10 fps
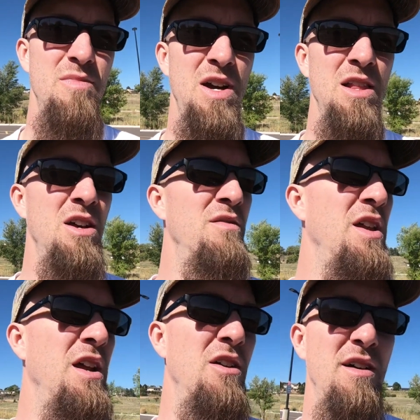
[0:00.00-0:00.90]
I love that
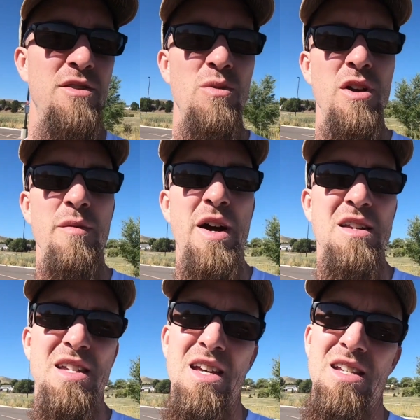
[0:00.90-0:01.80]
I don't have to worry
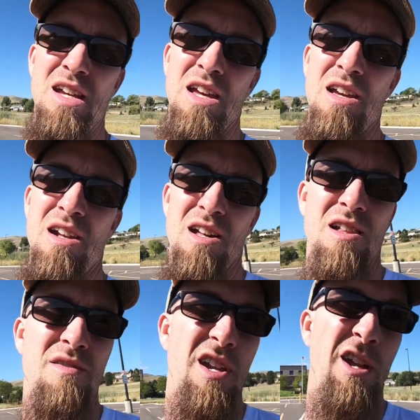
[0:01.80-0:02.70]
about denting it. I
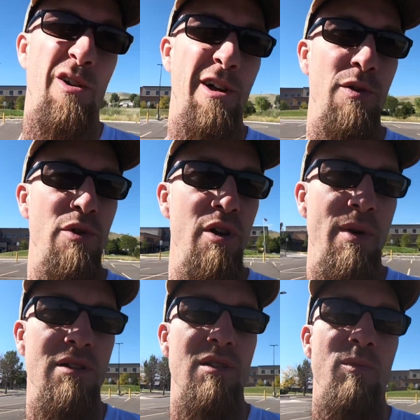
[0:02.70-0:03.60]
love that I don't have to worry
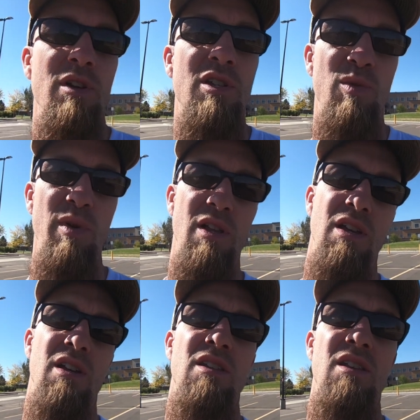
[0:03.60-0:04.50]
about something
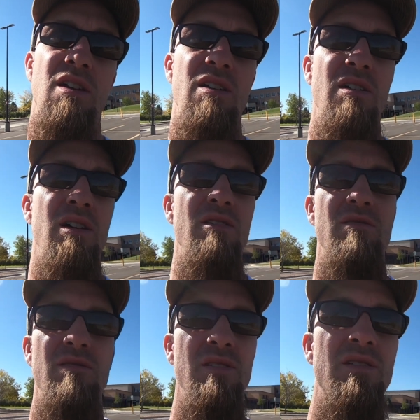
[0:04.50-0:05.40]
spilling in there.
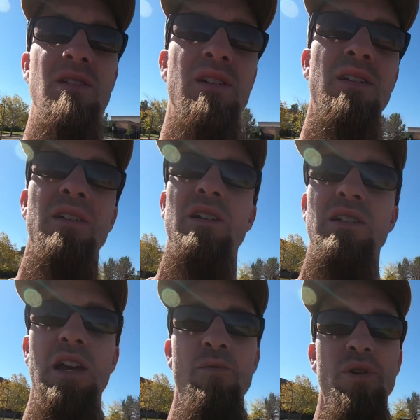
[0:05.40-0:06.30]
It's not going to get
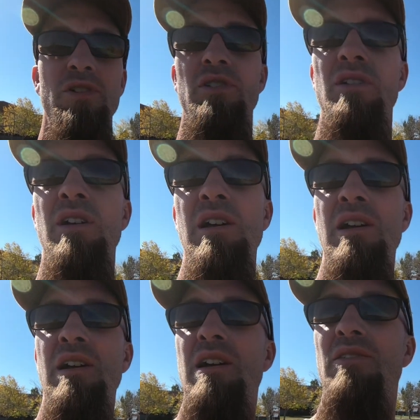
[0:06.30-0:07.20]
damaged.
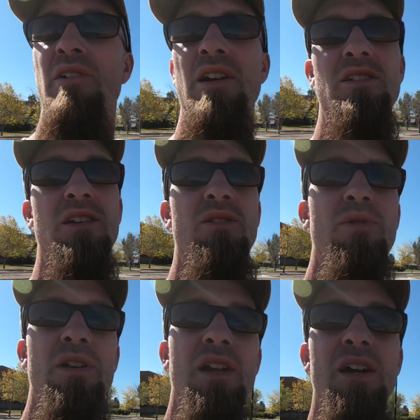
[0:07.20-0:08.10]
And they're actually
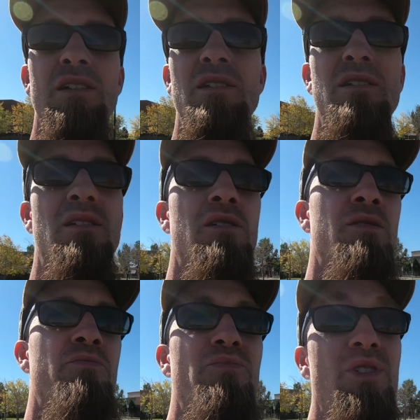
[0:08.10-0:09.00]
really nice.
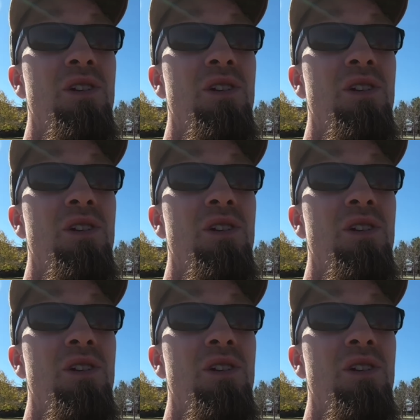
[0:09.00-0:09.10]
You can